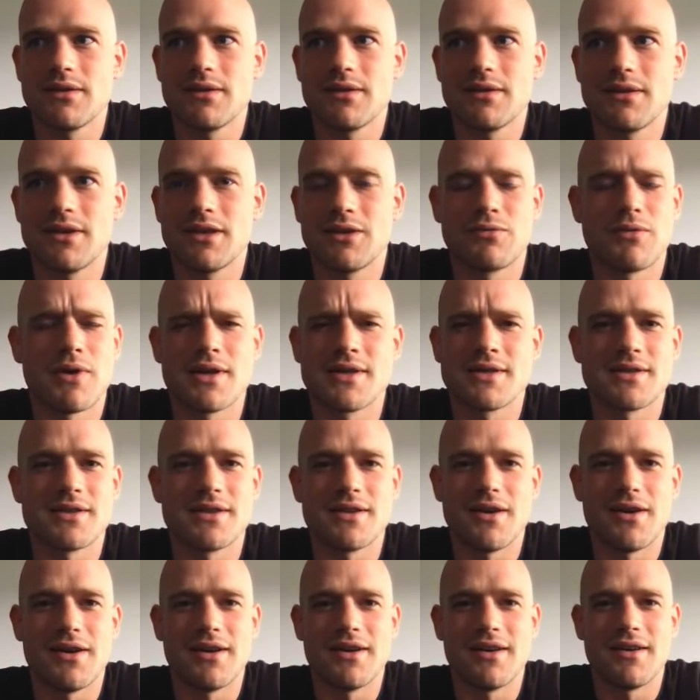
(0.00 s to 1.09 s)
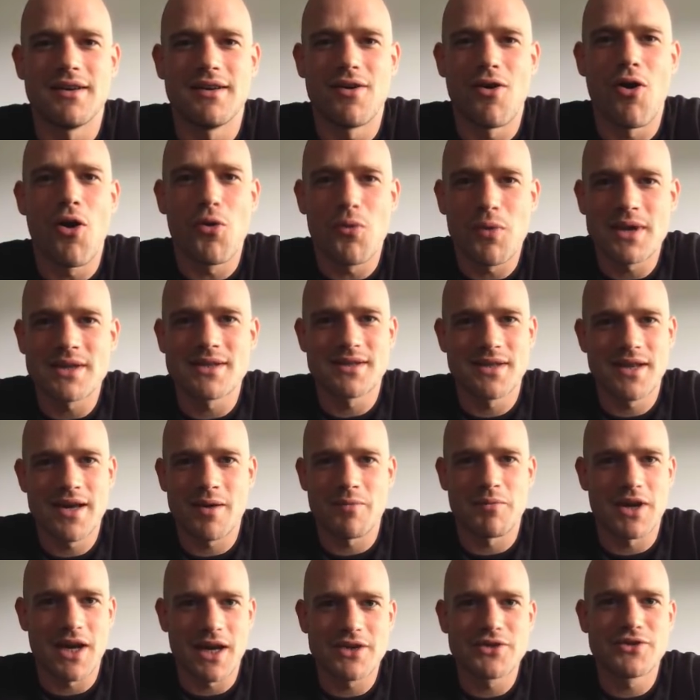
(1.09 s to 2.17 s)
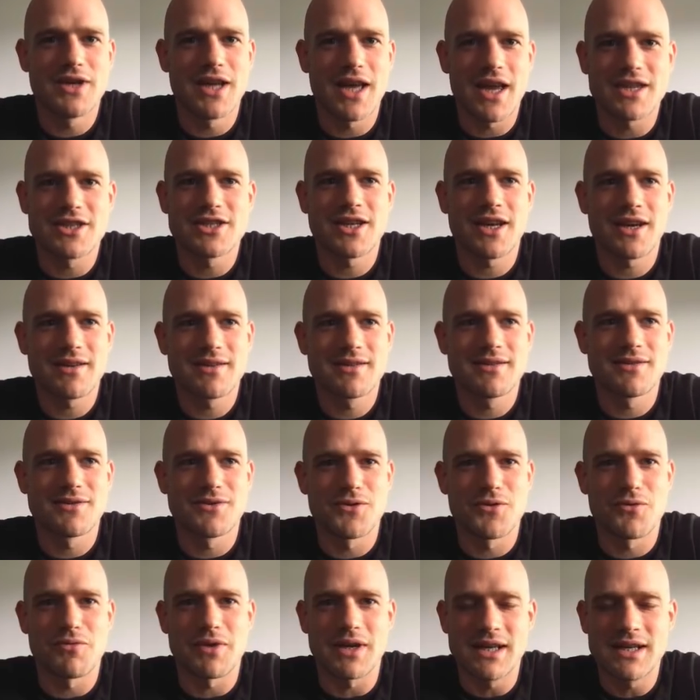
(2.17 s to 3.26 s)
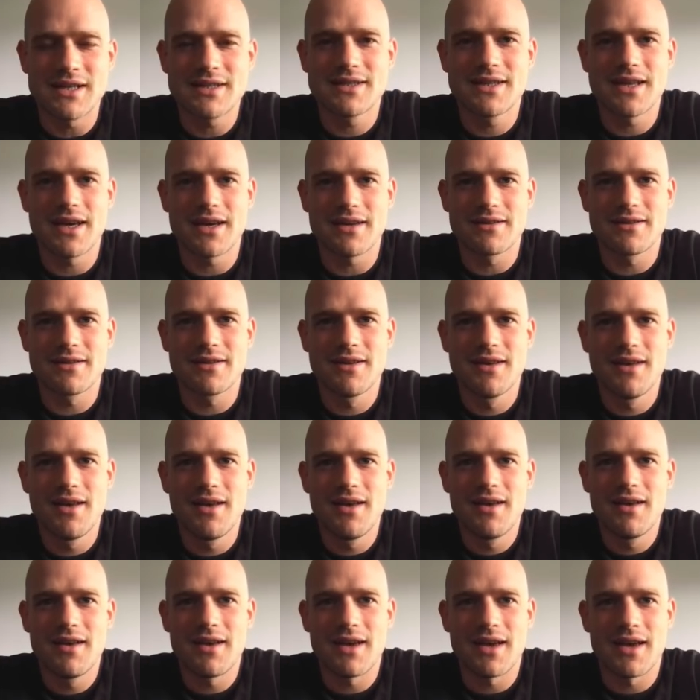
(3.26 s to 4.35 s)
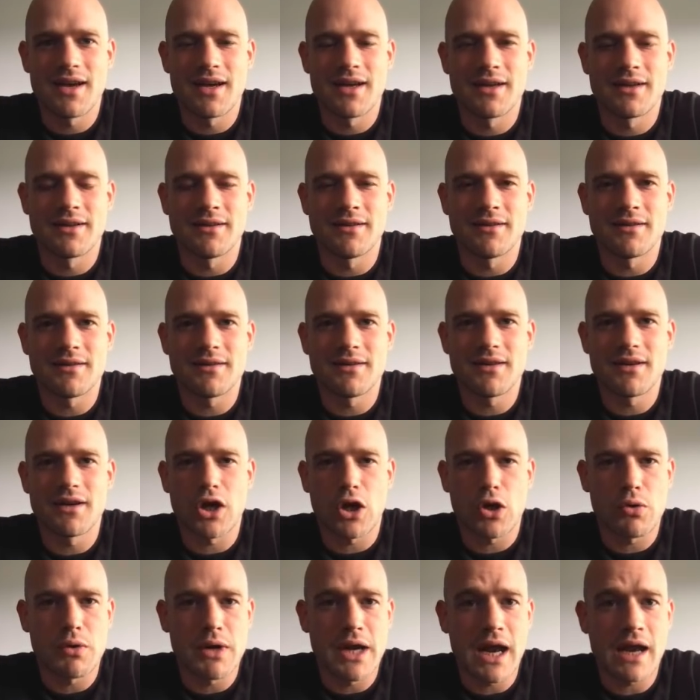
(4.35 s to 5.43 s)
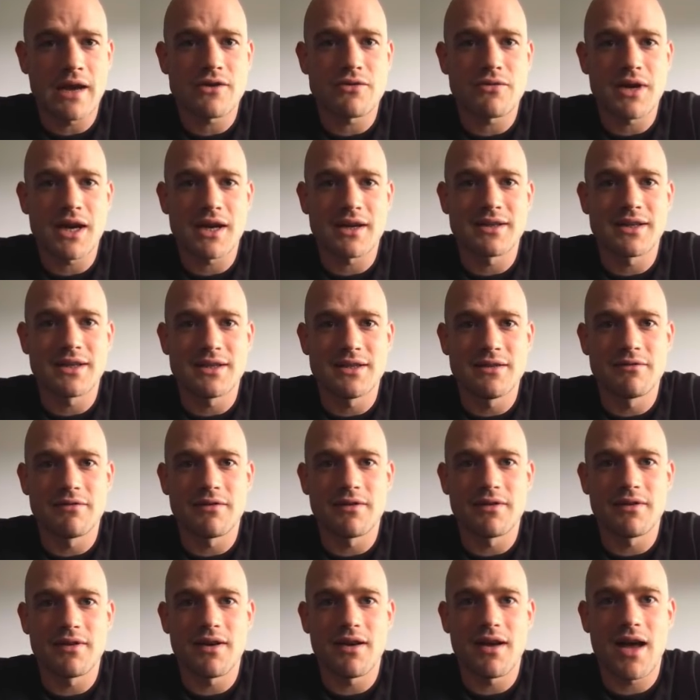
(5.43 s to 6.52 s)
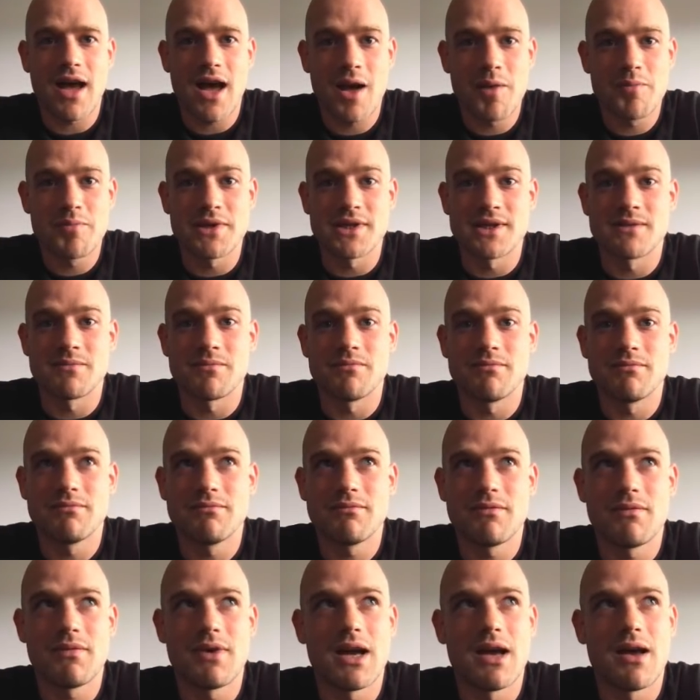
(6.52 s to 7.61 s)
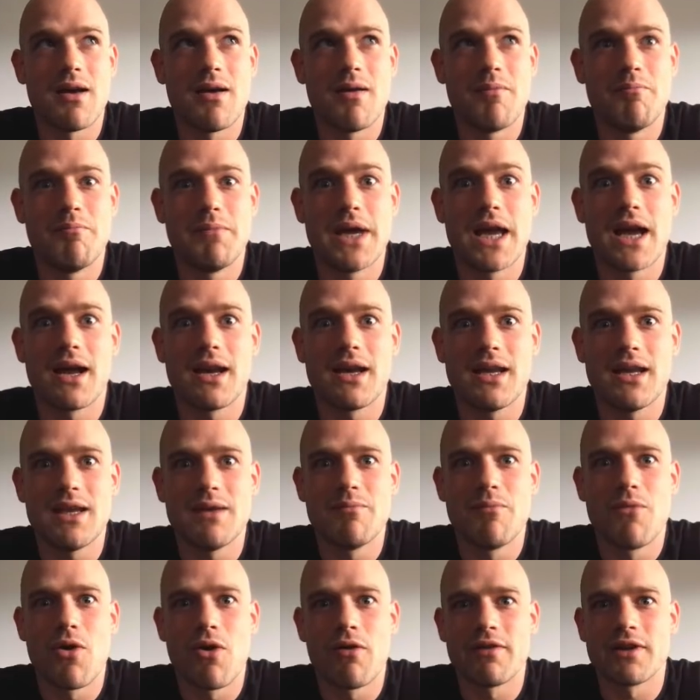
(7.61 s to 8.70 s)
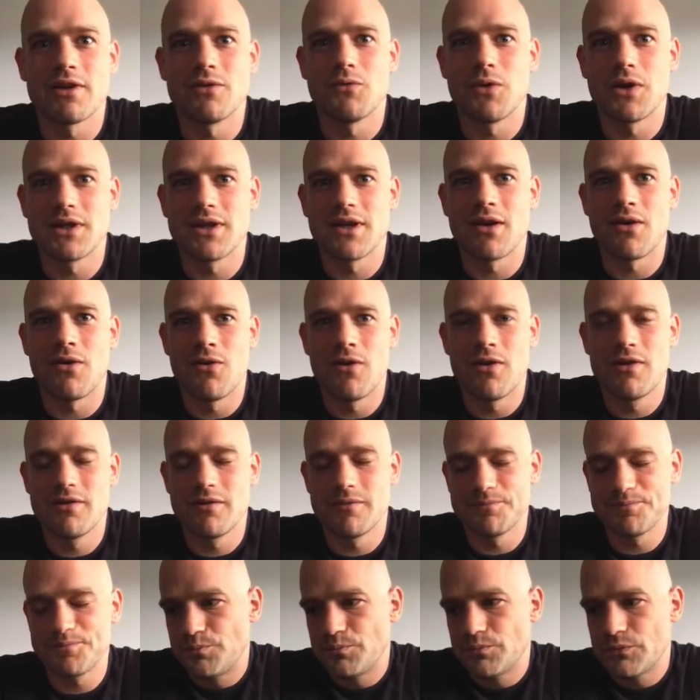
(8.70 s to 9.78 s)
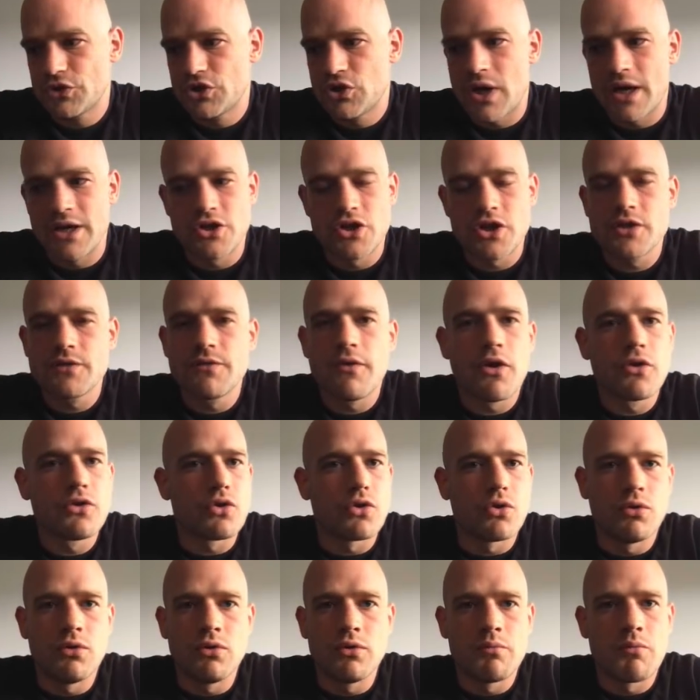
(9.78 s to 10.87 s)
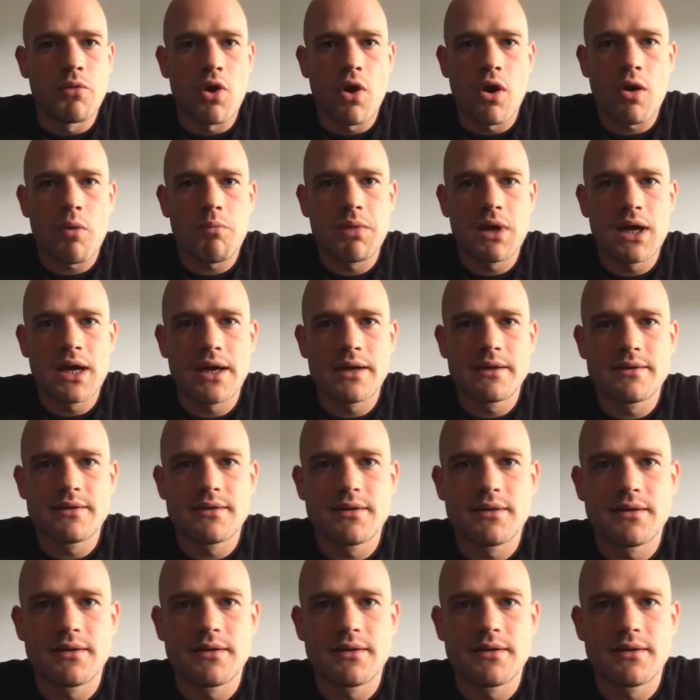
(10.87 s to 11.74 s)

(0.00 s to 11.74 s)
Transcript: it was always there, but actually I checked the release date and Create React Native app is barely more than 1 year old. So I just found a good boilerplate